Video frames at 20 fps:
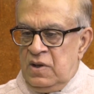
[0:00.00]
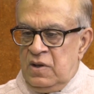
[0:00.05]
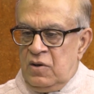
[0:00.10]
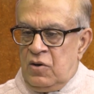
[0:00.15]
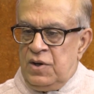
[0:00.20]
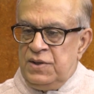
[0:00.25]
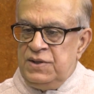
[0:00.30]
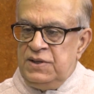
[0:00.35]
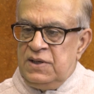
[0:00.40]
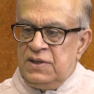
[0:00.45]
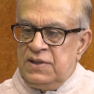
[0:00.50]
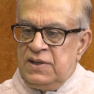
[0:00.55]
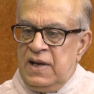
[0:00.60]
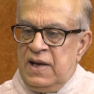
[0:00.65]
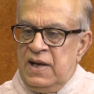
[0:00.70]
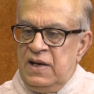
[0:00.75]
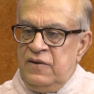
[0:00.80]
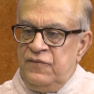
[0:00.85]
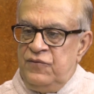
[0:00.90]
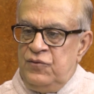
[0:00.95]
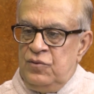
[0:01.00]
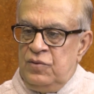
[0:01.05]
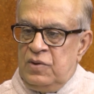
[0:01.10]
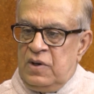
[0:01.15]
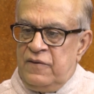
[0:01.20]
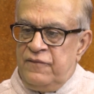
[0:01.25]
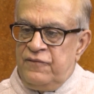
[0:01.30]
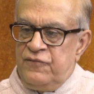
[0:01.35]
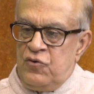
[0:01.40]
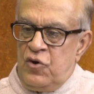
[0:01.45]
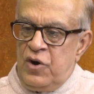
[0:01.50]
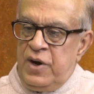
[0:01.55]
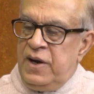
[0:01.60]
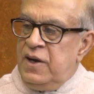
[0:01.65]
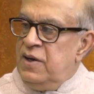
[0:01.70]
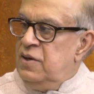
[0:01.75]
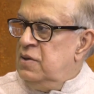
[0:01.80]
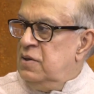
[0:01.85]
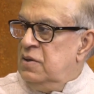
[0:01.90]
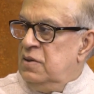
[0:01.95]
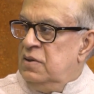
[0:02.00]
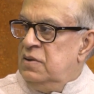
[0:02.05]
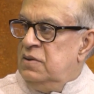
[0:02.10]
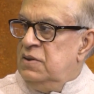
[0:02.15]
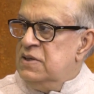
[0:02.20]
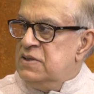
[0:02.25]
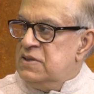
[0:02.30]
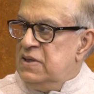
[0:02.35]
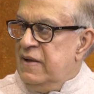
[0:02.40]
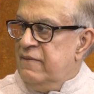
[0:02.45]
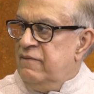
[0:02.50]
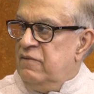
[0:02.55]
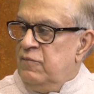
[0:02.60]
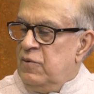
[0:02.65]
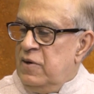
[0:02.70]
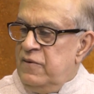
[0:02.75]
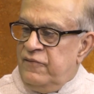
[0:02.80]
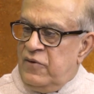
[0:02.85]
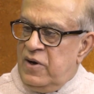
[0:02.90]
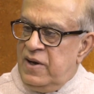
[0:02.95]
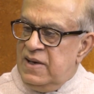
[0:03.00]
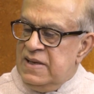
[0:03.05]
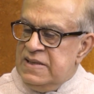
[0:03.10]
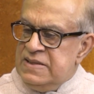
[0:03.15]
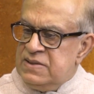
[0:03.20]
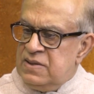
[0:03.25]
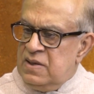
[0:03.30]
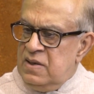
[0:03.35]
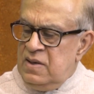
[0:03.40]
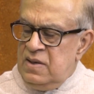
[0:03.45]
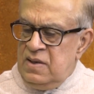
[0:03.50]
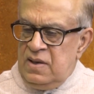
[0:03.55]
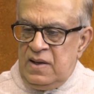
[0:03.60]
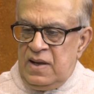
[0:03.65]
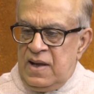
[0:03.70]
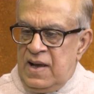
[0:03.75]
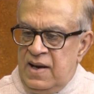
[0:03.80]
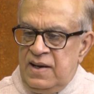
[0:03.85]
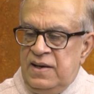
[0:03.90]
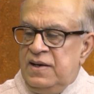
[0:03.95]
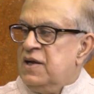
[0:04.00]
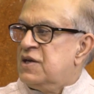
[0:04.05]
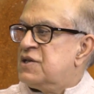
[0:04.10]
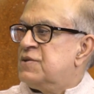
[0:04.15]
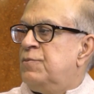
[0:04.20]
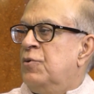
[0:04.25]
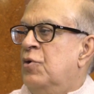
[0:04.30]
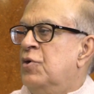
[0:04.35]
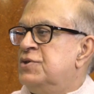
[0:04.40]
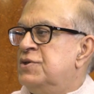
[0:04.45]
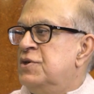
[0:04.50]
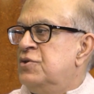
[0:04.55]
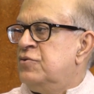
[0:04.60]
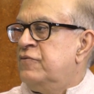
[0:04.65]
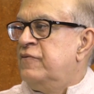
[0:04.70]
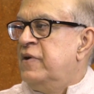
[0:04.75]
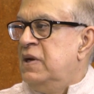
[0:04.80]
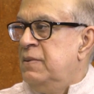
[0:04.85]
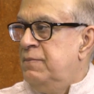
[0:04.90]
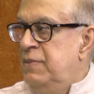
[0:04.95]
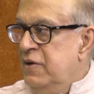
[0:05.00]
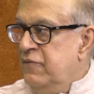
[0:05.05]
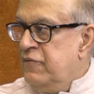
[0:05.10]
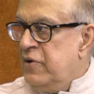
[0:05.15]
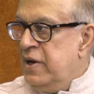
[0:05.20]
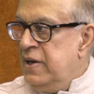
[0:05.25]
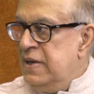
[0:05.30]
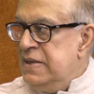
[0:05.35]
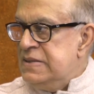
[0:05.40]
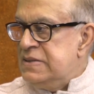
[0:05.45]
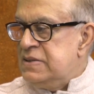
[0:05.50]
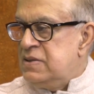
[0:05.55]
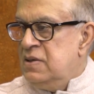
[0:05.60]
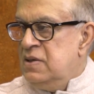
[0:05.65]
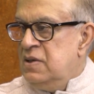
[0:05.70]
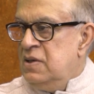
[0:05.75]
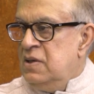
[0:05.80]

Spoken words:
On the other hand, if you avoid this level 1 violence and it explodes into very big violence,